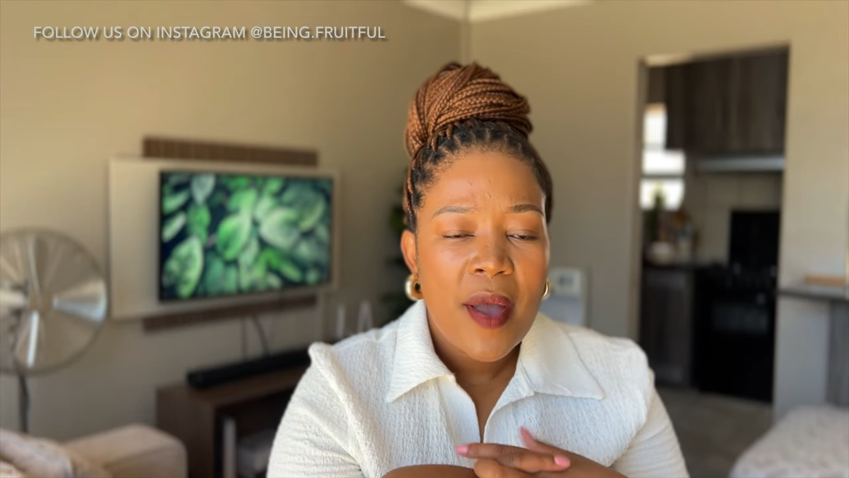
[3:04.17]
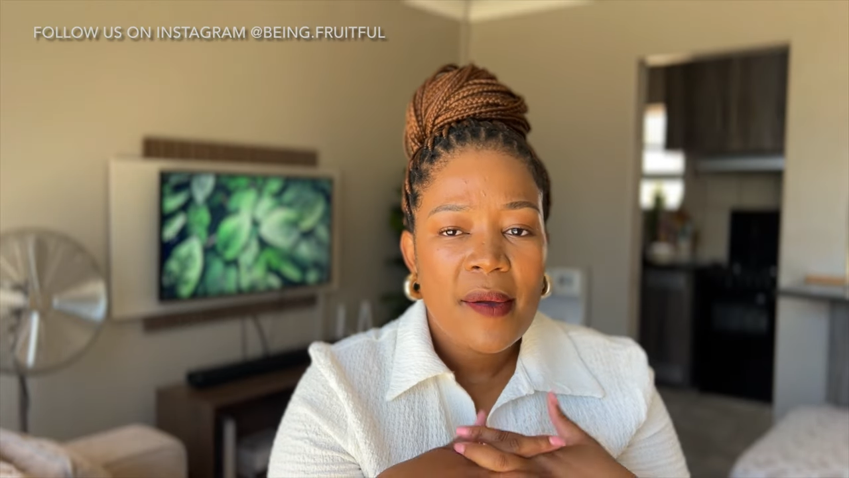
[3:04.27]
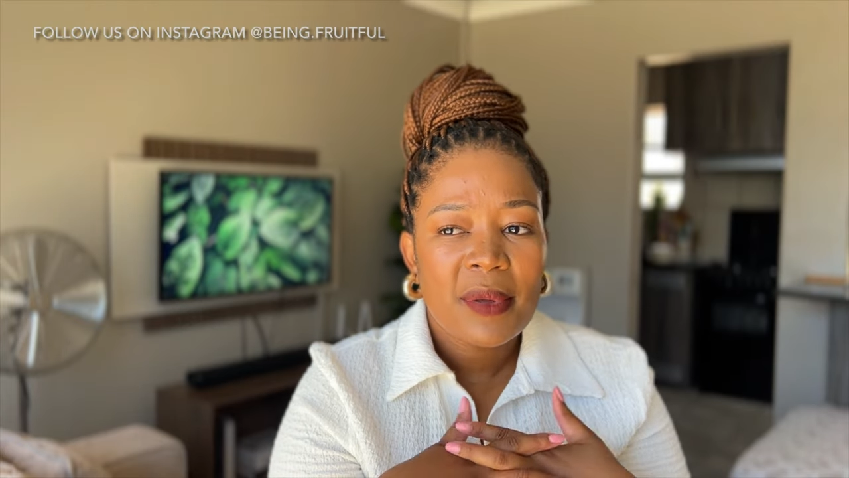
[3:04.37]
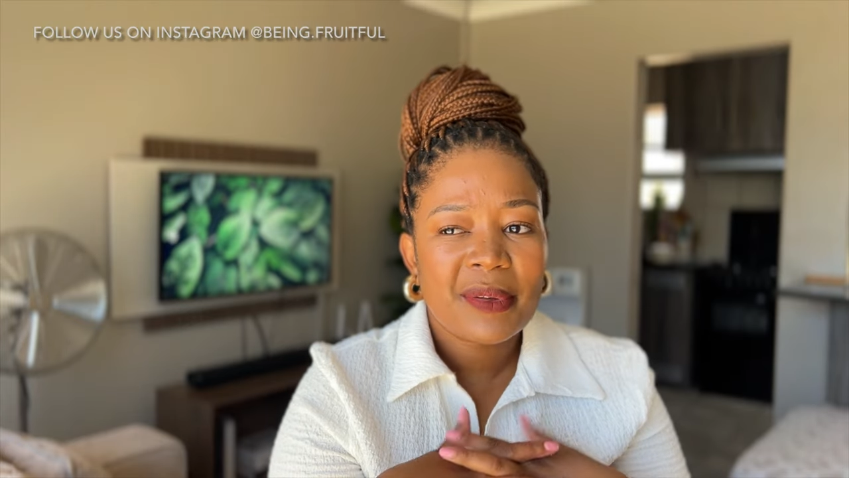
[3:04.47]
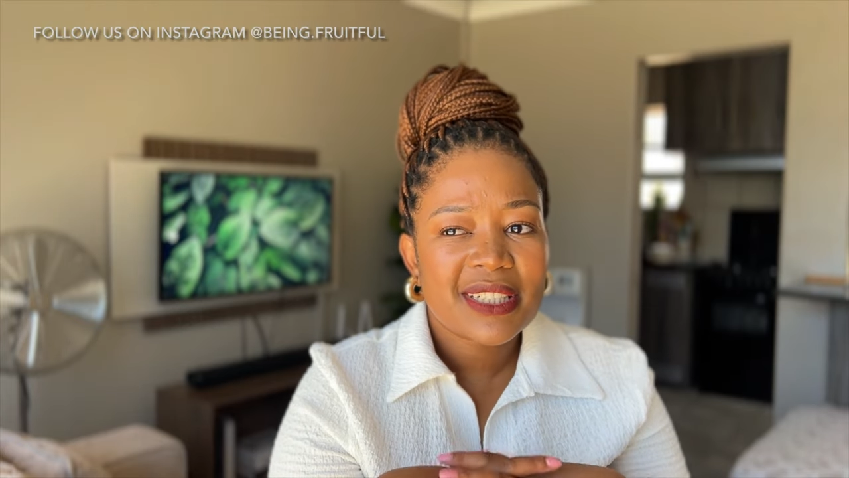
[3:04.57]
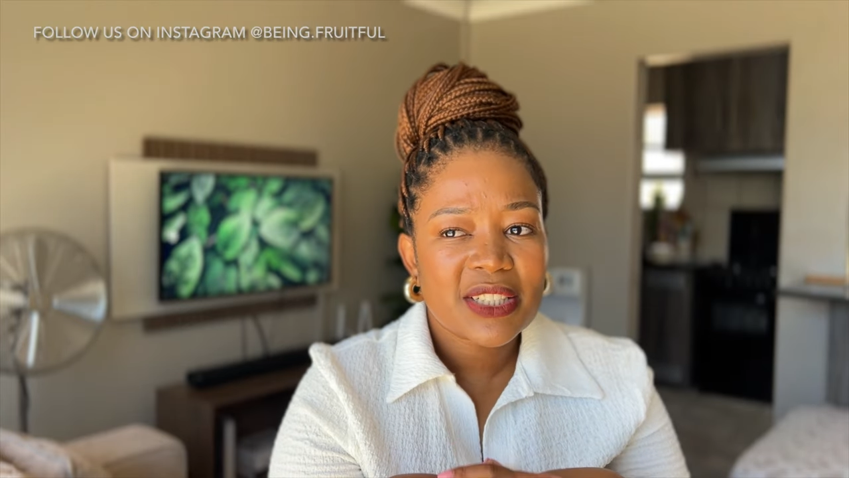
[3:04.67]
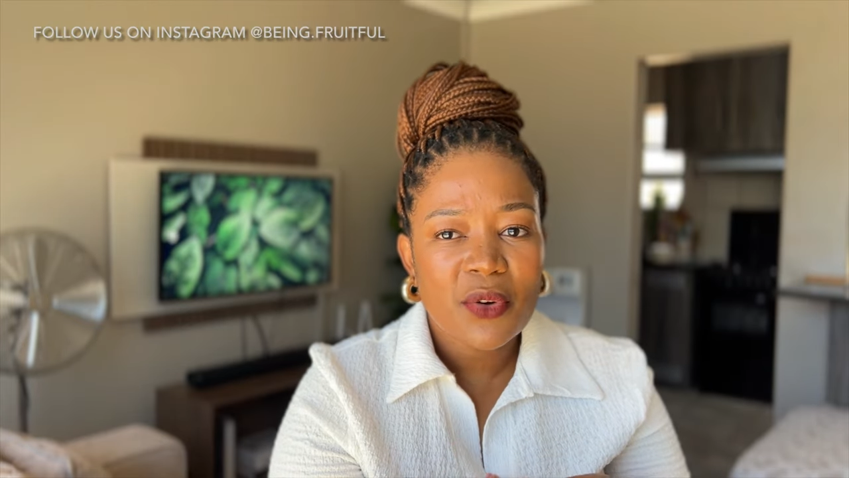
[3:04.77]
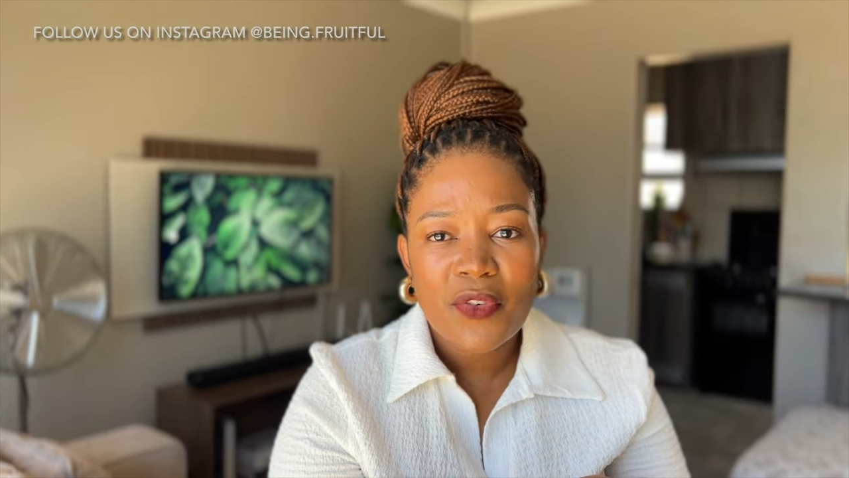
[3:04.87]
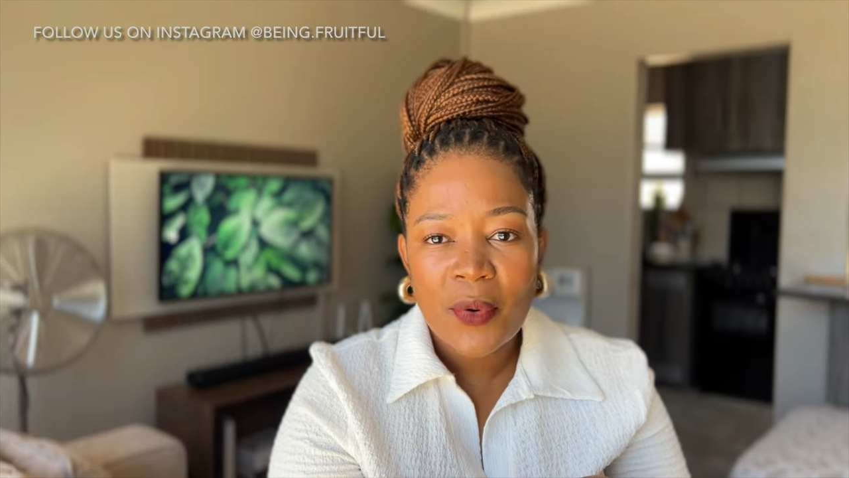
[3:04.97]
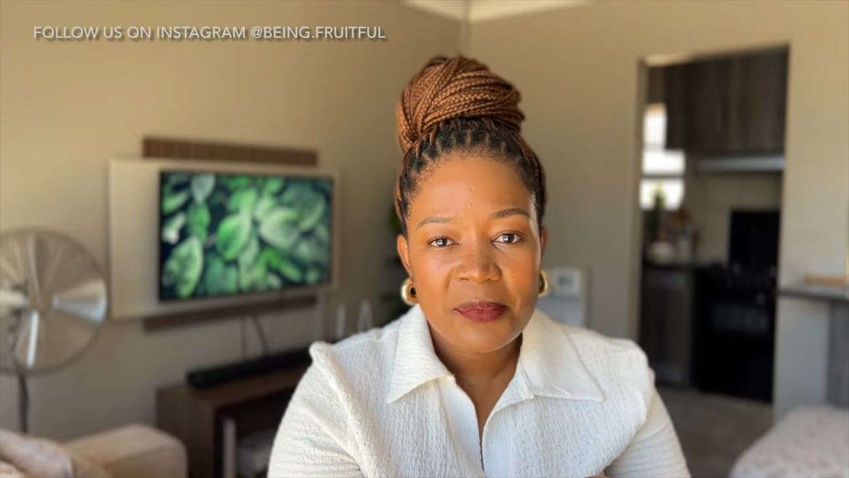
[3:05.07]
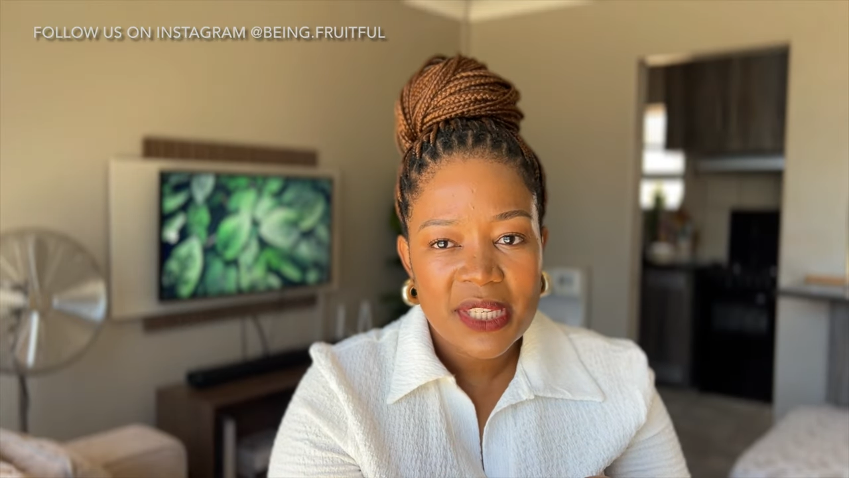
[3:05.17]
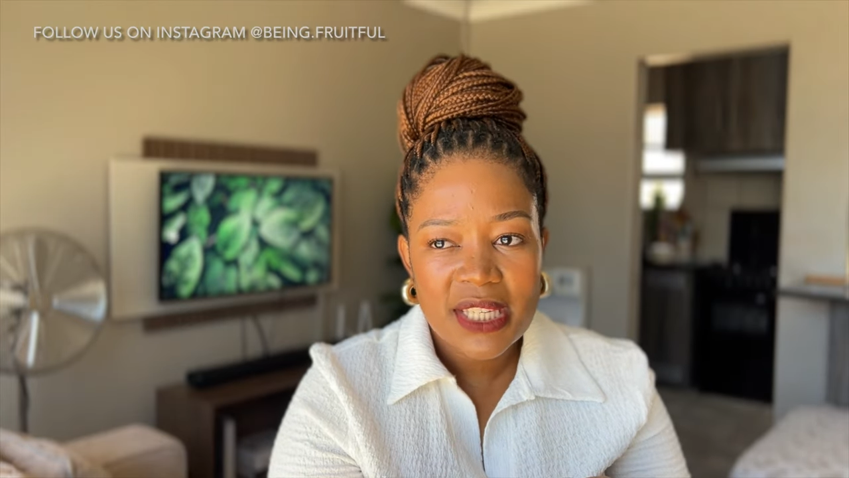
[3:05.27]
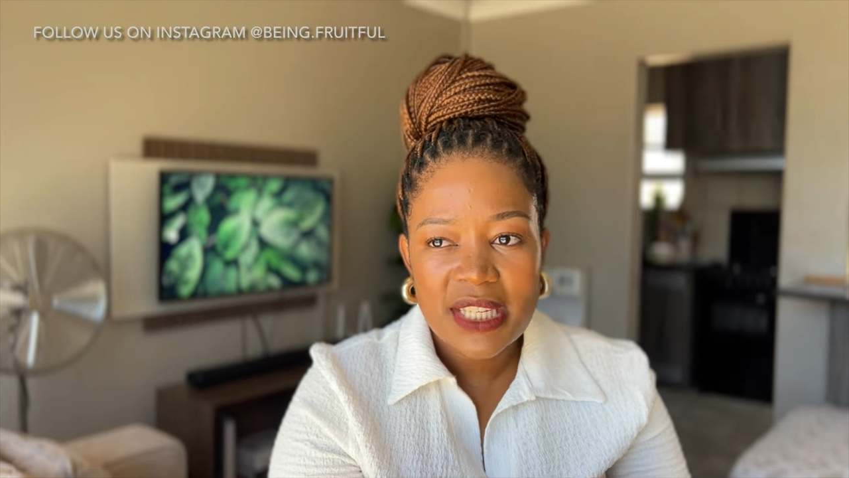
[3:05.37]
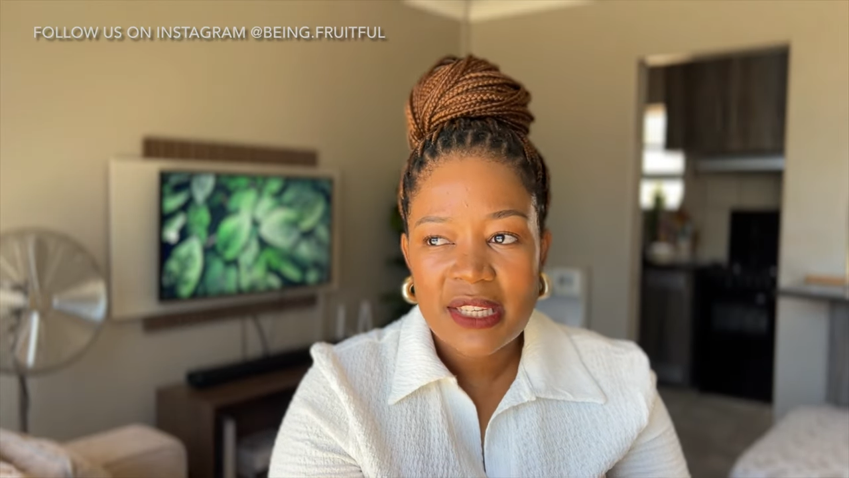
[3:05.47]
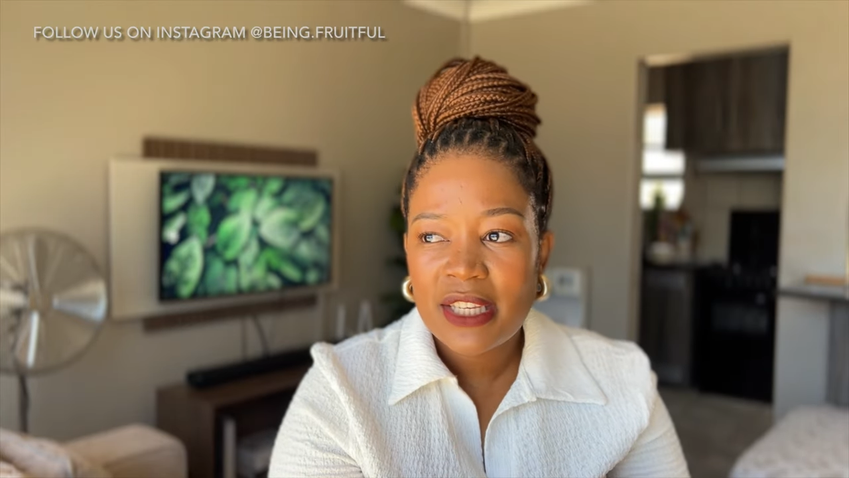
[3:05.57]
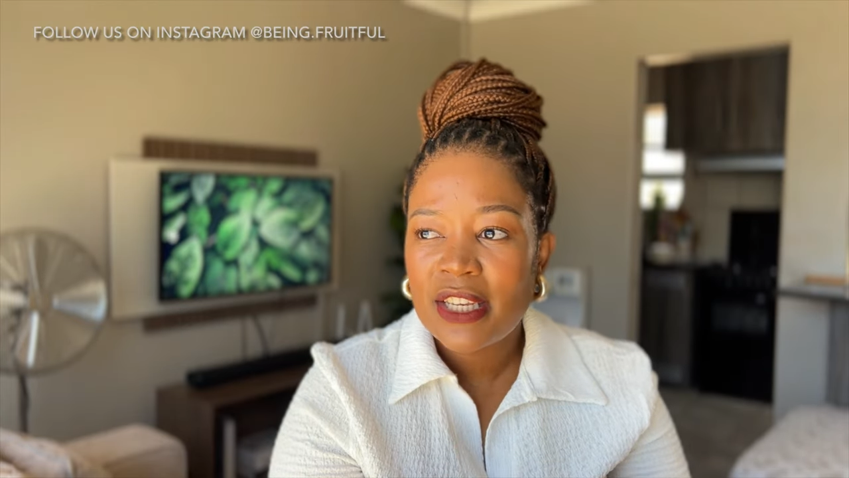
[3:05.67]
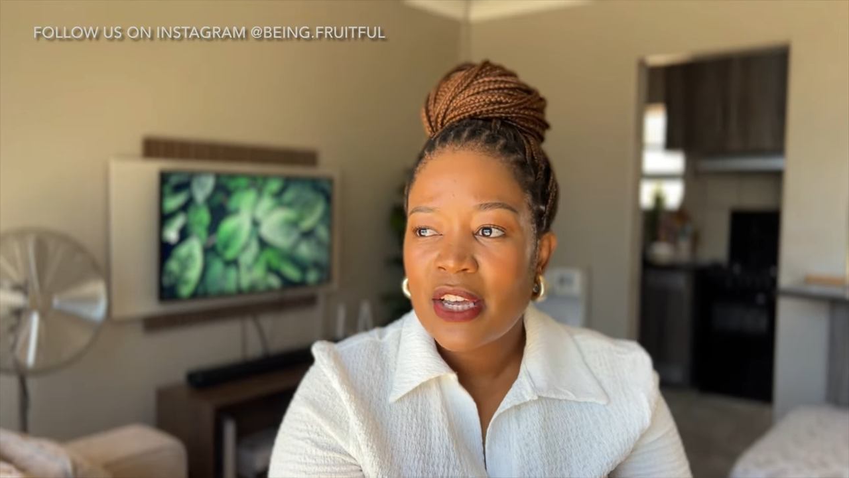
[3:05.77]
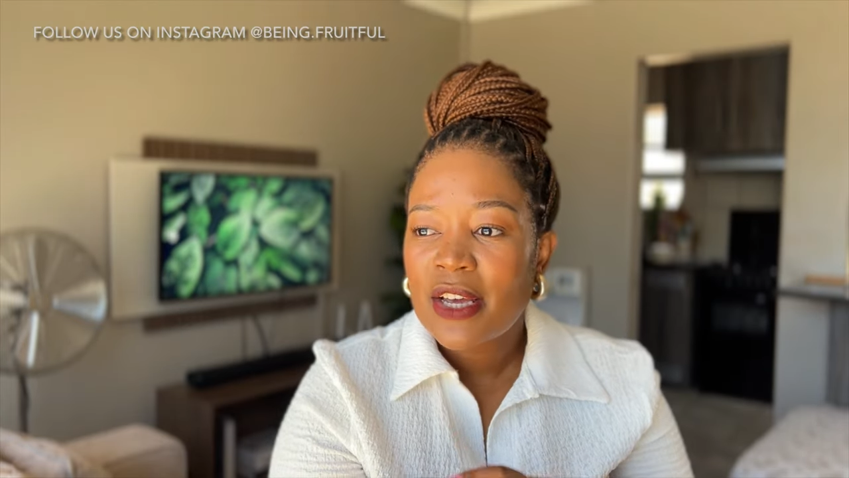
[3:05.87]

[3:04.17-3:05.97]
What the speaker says: maybe this is not for me.